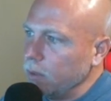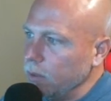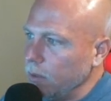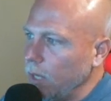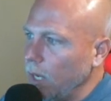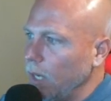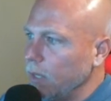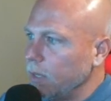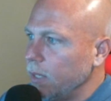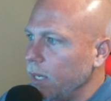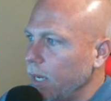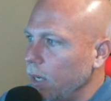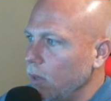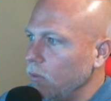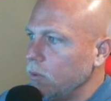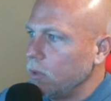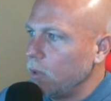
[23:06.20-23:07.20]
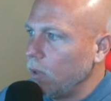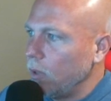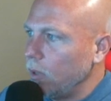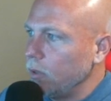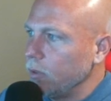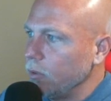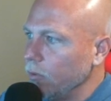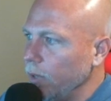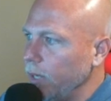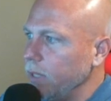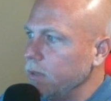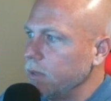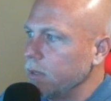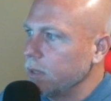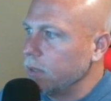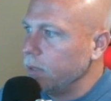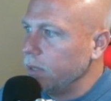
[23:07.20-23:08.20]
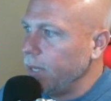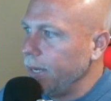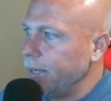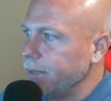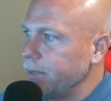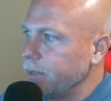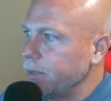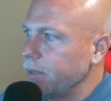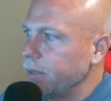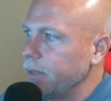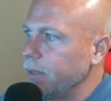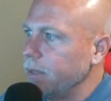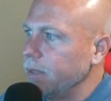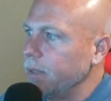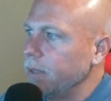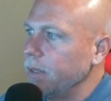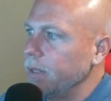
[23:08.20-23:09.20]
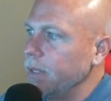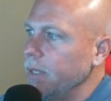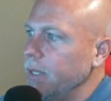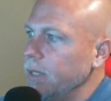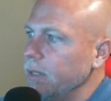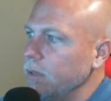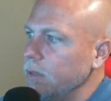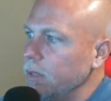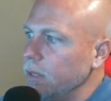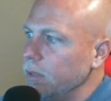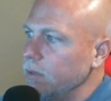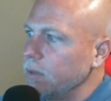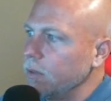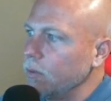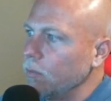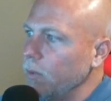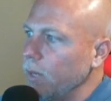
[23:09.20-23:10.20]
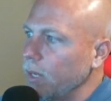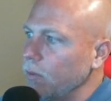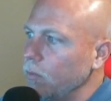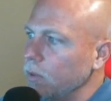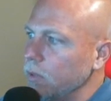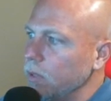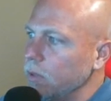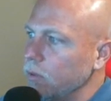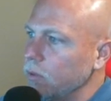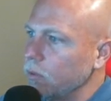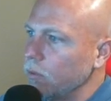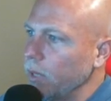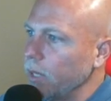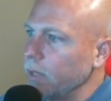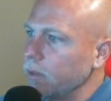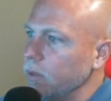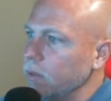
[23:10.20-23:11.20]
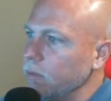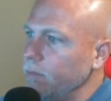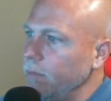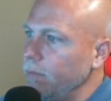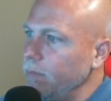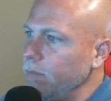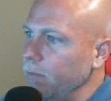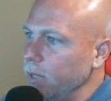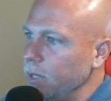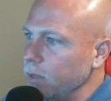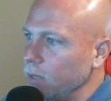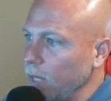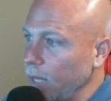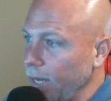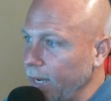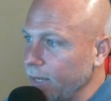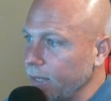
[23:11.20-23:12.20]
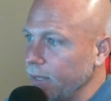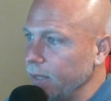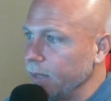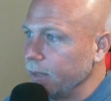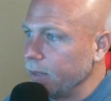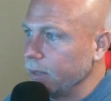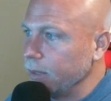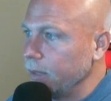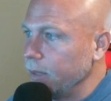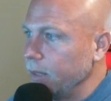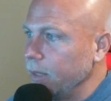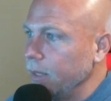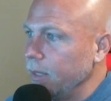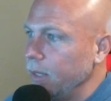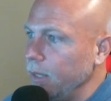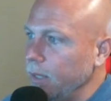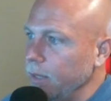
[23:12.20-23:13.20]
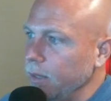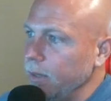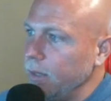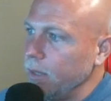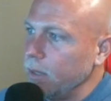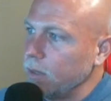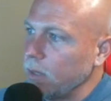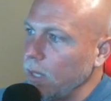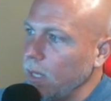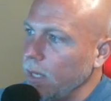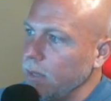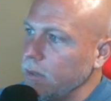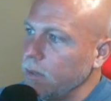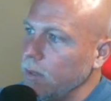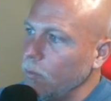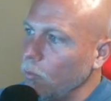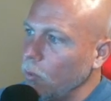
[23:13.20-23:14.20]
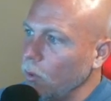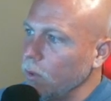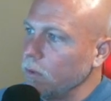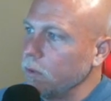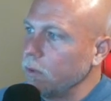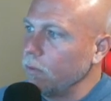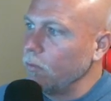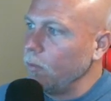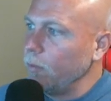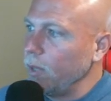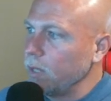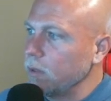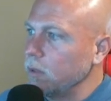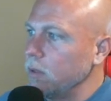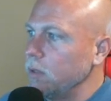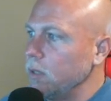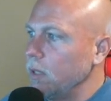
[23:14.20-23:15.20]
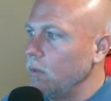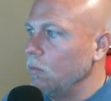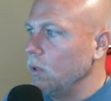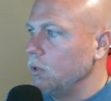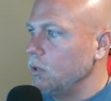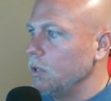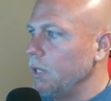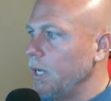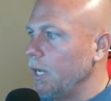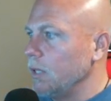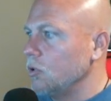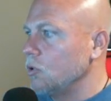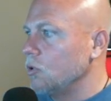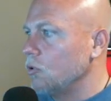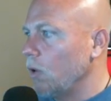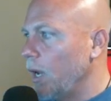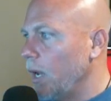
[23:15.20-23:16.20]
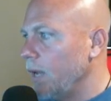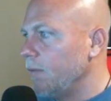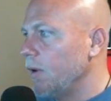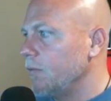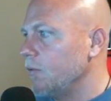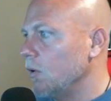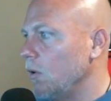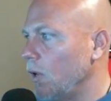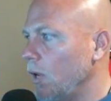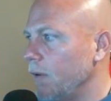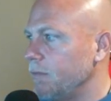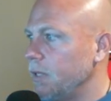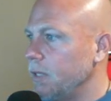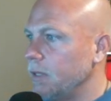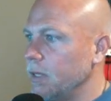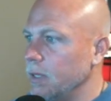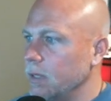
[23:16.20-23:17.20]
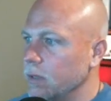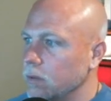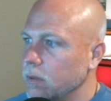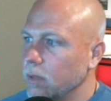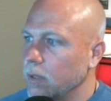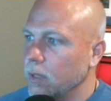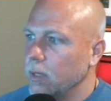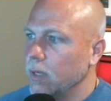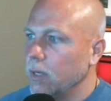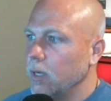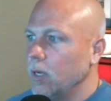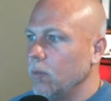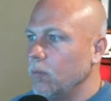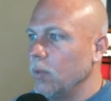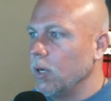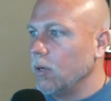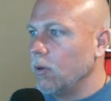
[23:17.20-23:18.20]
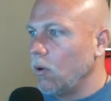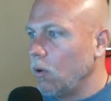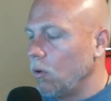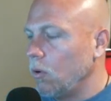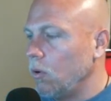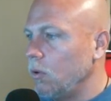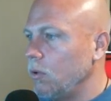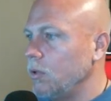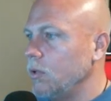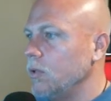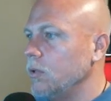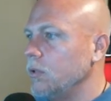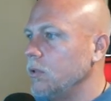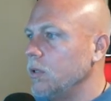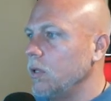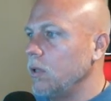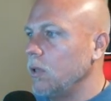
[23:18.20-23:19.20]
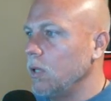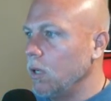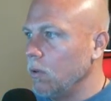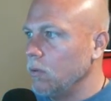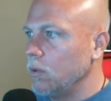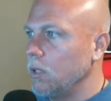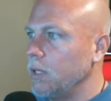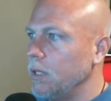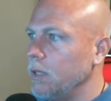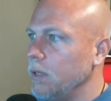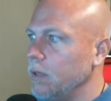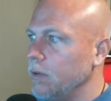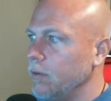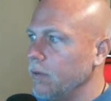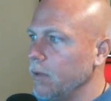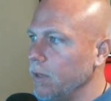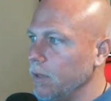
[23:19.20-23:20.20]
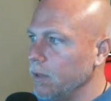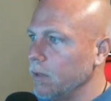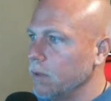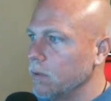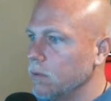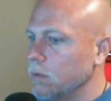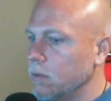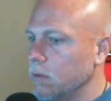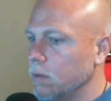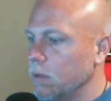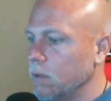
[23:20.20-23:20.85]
not count on great success, since the requisite strength is lacking. In this lies the importance of the message that one should not strive after lofty things, but hold to lowly things.